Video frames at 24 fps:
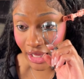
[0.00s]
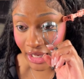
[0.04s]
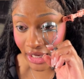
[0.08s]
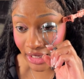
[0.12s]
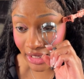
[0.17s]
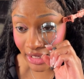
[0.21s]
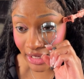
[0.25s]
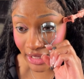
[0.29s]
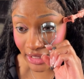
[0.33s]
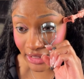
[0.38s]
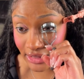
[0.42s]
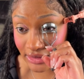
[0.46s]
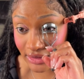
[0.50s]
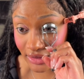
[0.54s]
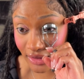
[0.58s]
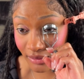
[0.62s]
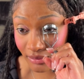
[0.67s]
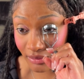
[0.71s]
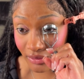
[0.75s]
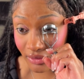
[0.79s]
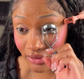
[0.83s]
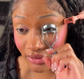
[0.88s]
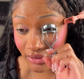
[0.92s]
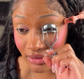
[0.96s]
Next,
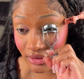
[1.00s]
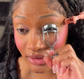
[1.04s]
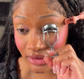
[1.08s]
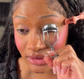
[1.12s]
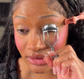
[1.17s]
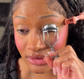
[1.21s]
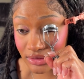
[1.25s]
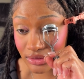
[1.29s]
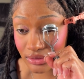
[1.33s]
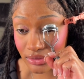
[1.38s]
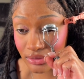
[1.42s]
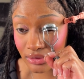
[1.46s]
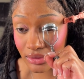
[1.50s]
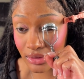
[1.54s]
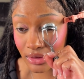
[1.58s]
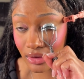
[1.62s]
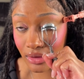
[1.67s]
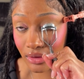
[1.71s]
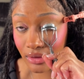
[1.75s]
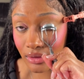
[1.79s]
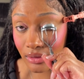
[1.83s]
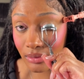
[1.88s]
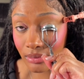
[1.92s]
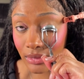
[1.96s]
I'm going to
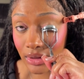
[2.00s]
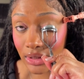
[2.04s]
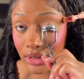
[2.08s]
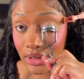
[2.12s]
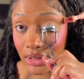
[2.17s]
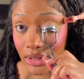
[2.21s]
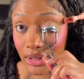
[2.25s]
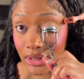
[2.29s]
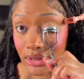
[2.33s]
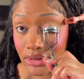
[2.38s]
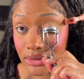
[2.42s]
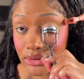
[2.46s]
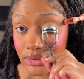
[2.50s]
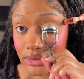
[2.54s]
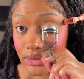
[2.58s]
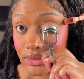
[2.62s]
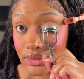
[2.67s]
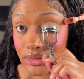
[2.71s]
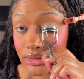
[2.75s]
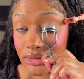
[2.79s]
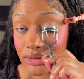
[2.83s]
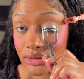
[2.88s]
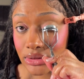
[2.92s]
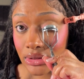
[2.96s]
curl my
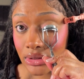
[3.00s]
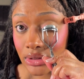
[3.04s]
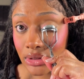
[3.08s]
lashes